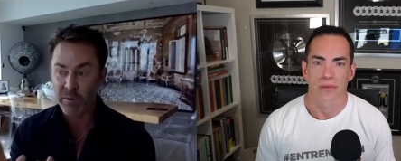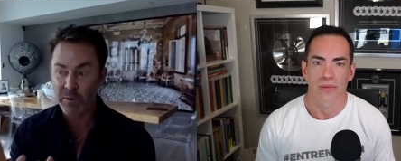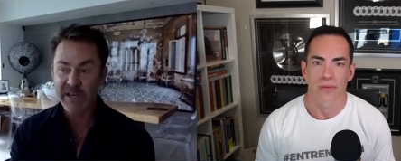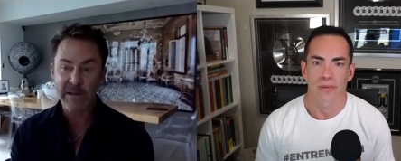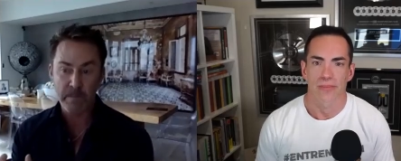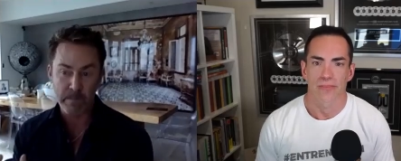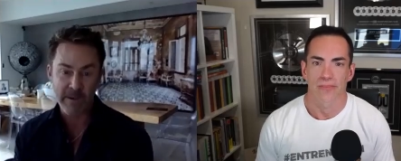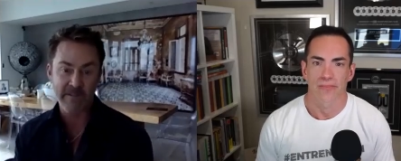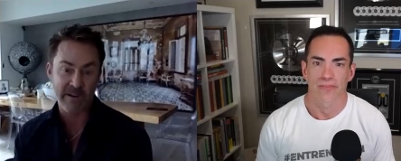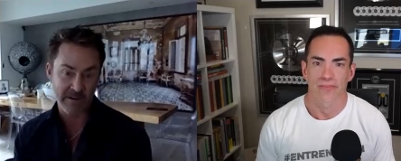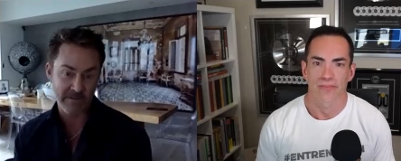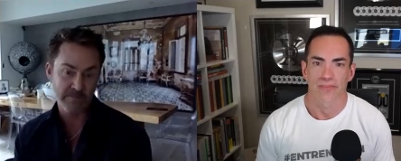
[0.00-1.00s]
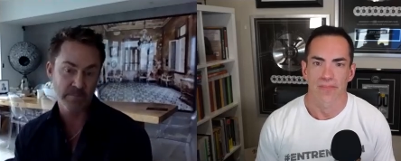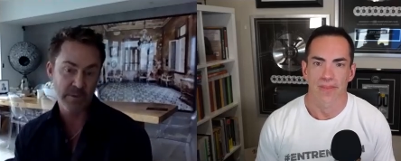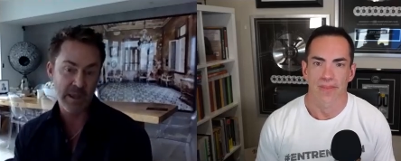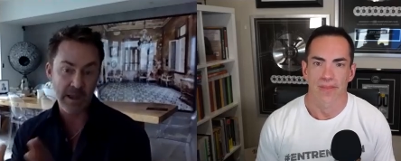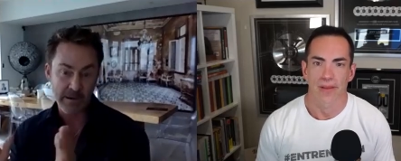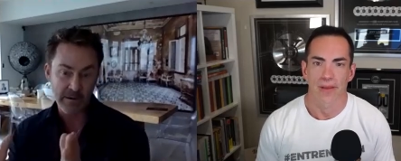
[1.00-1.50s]
Speaker 1: We need to pivot.
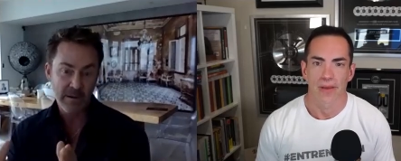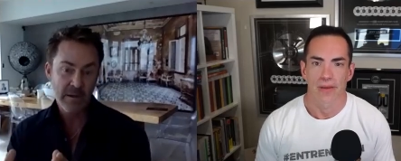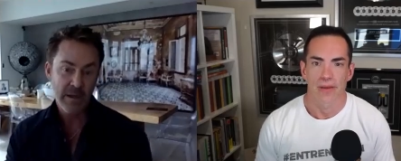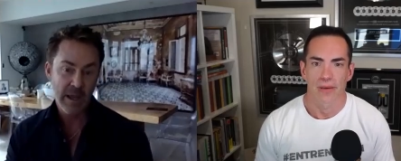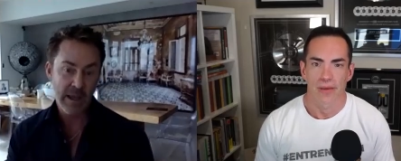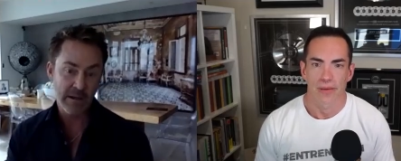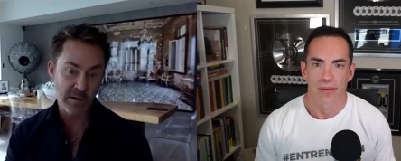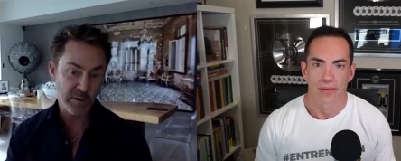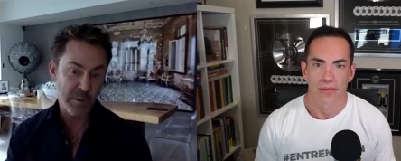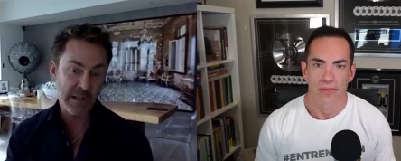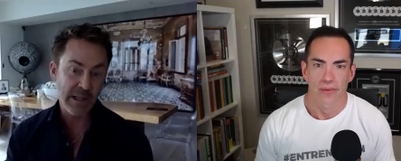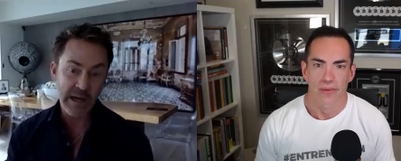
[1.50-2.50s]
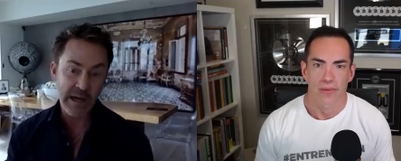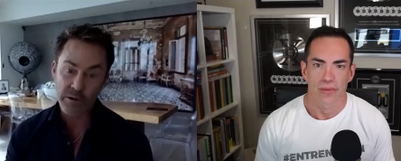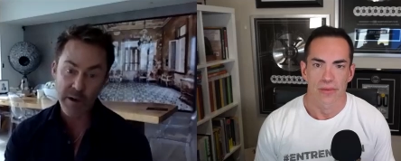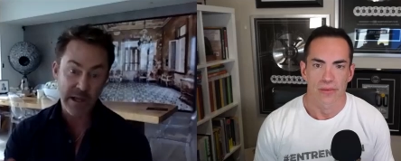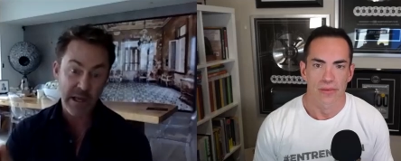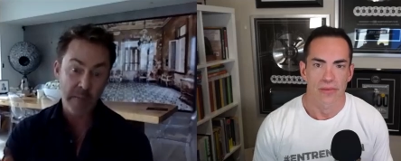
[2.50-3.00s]
And and there's been a lot of
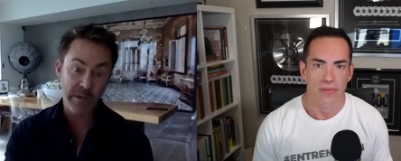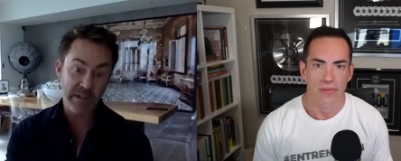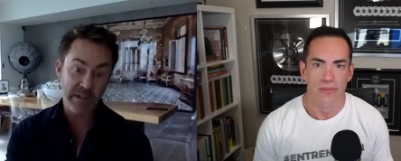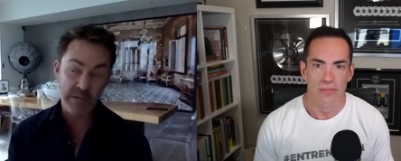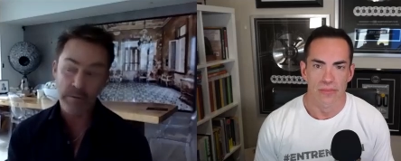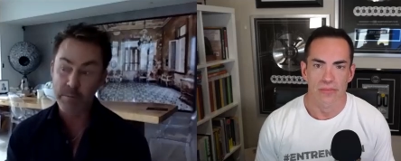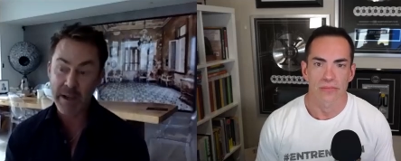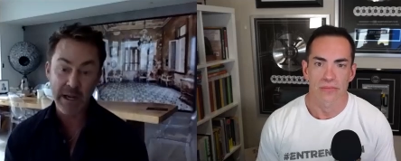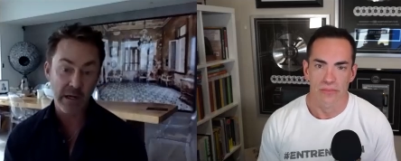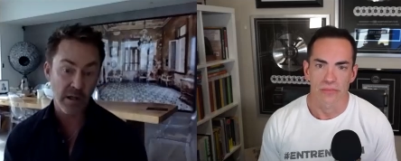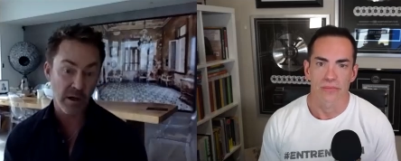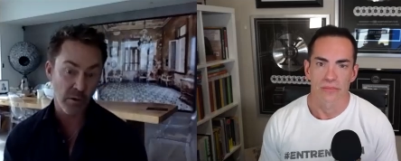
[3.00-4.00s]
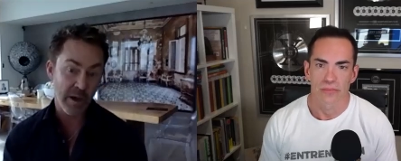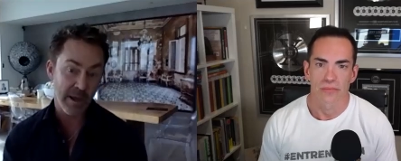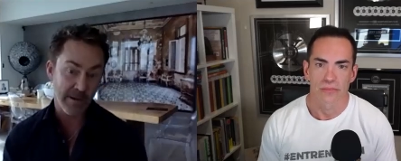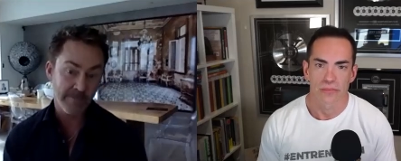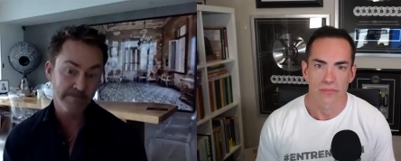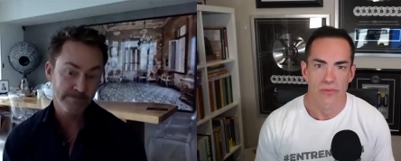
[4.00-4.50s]
great companies that have been made mm-hmm. along the
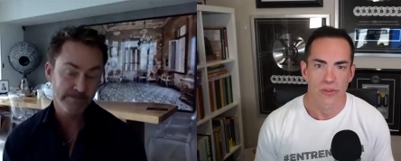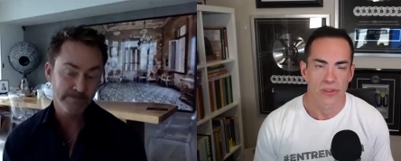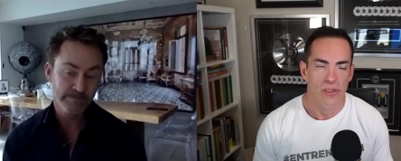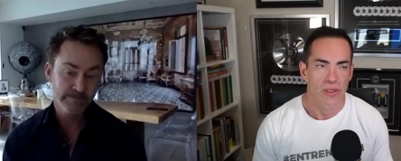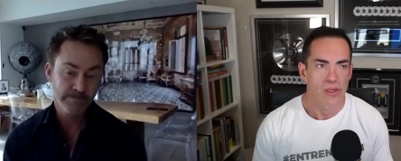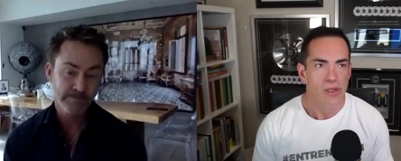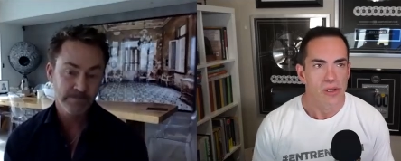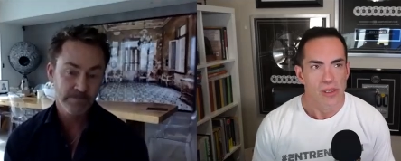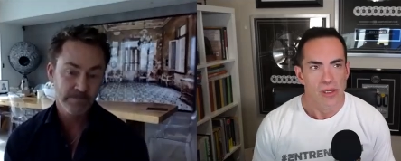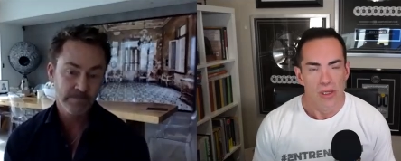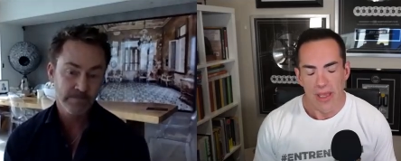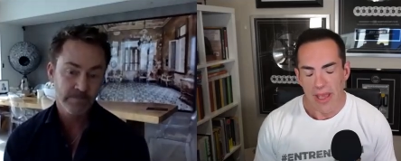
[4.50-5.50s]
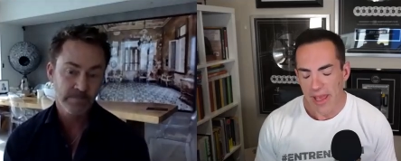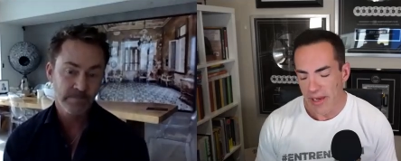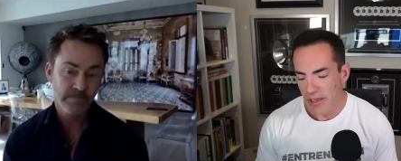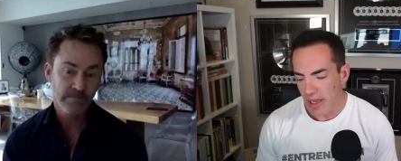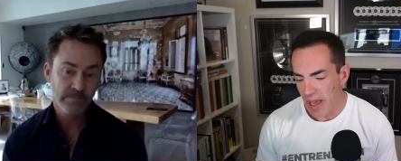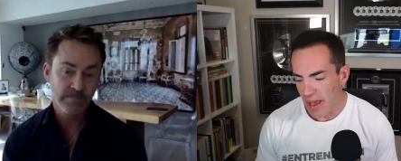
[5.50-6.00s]
way
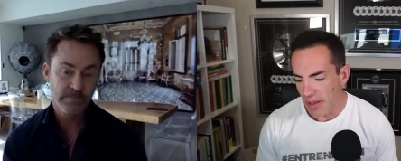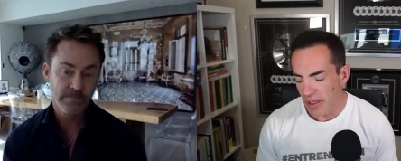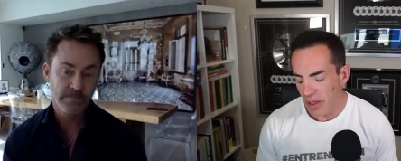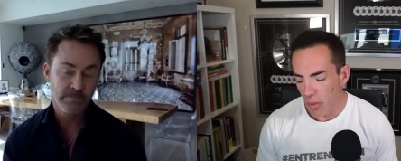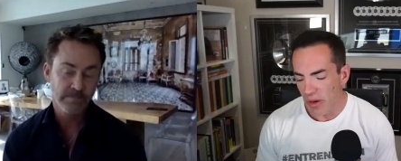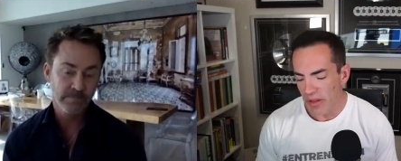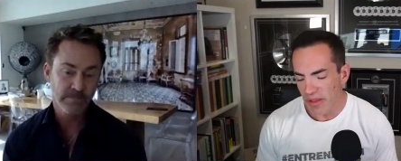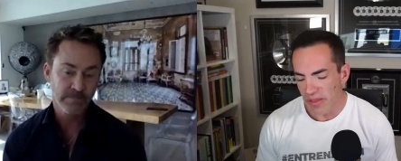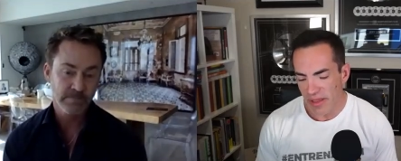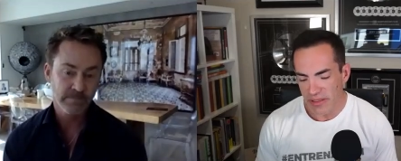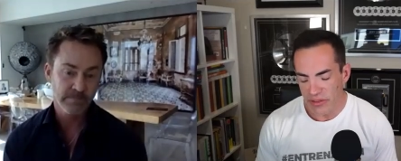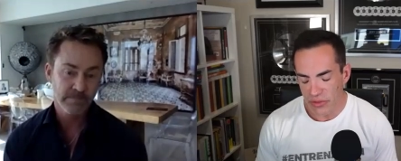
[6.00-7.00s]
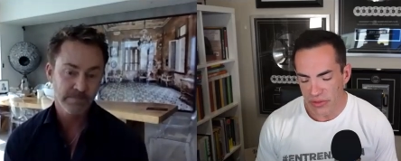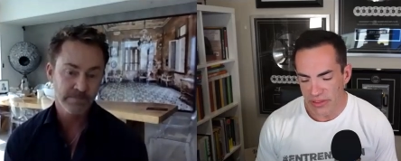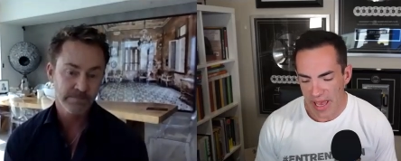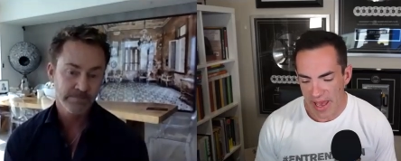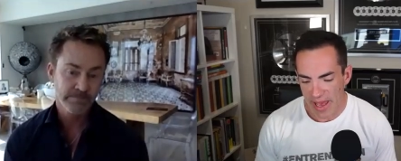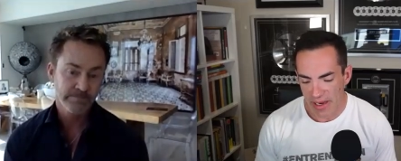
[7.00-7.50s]
Speaker 2: and uh, you know one of the things you
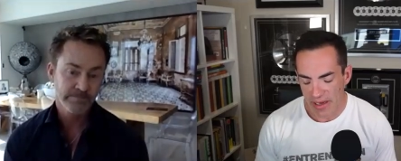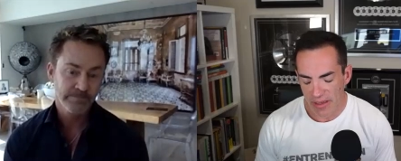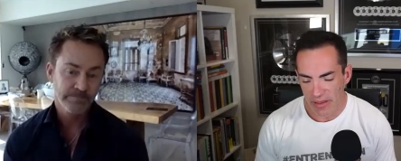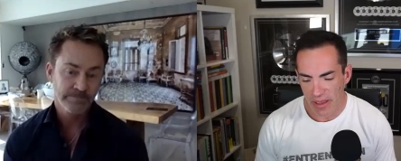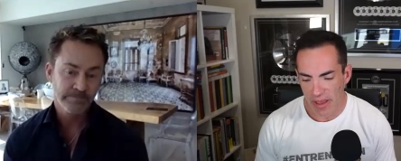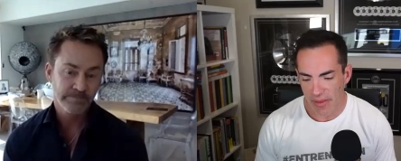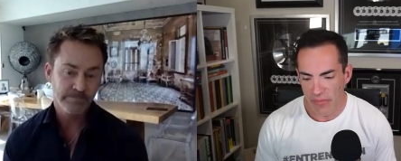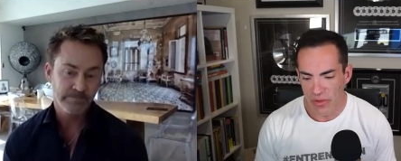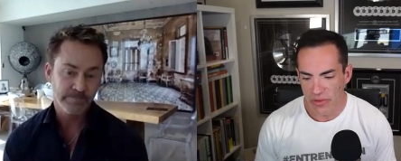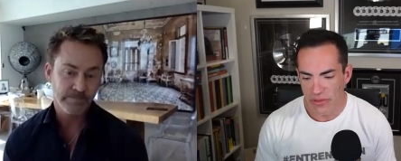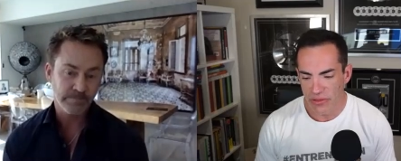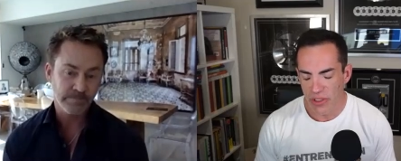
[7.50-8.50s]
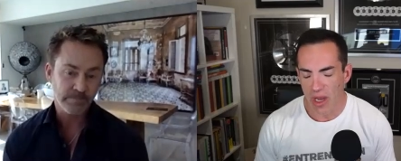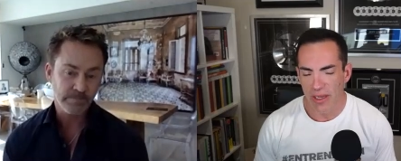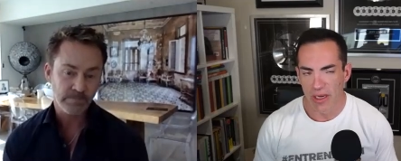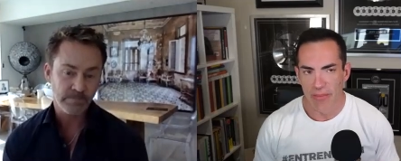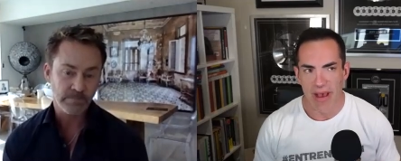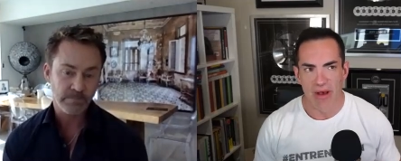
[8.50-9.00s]
said um, you
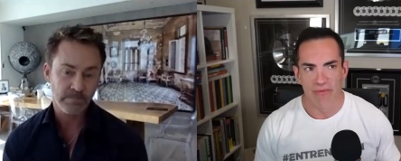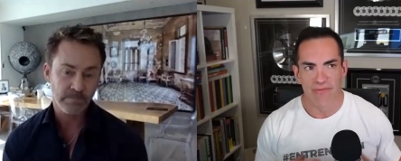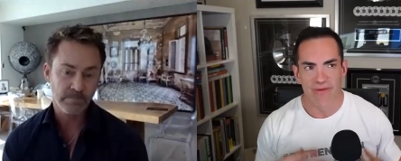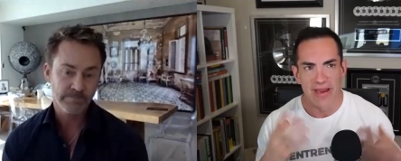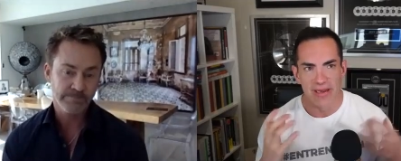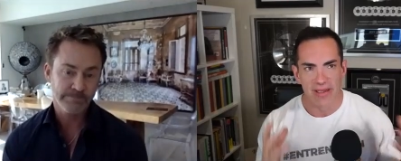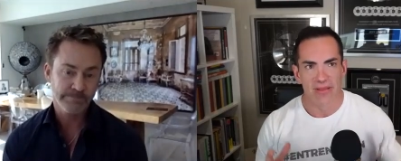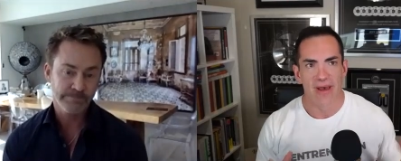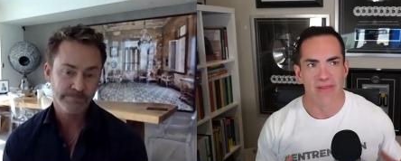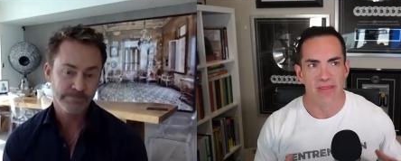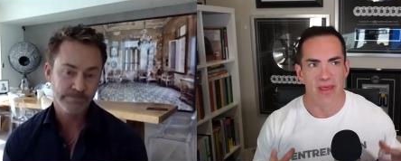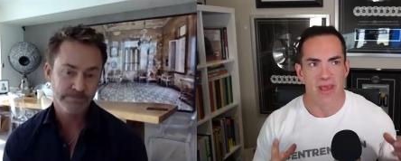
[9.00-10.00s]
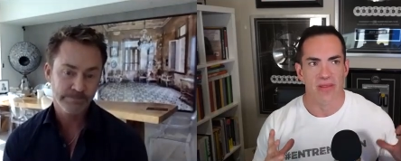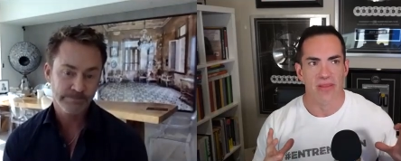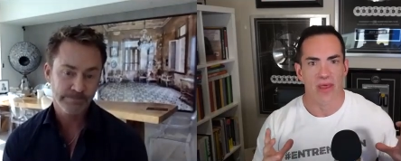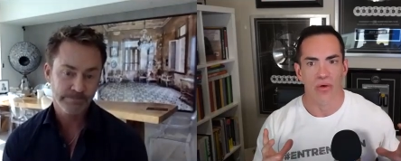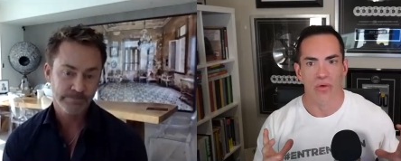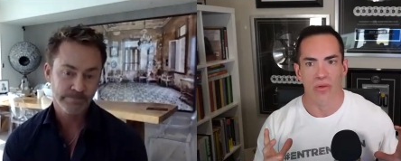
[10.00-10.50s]
talking about finding that thing
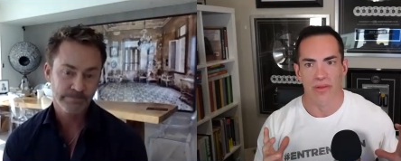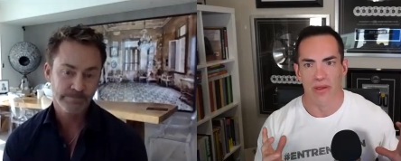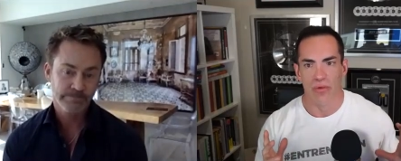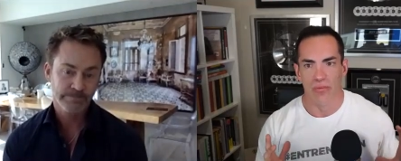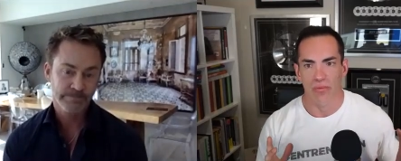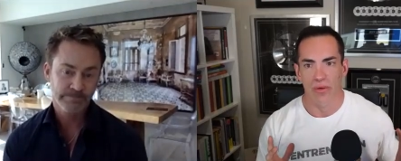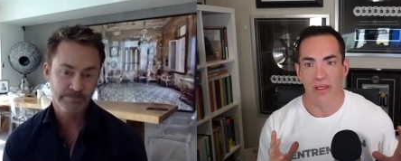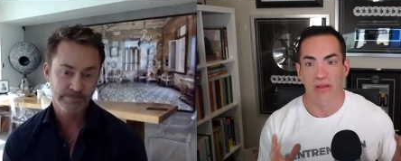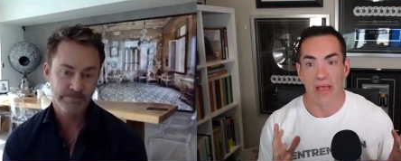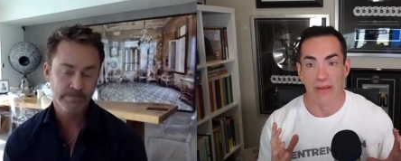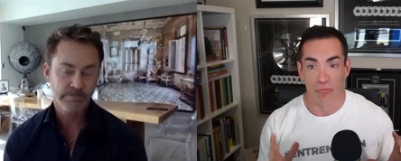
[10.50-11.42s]
that'll that'll really like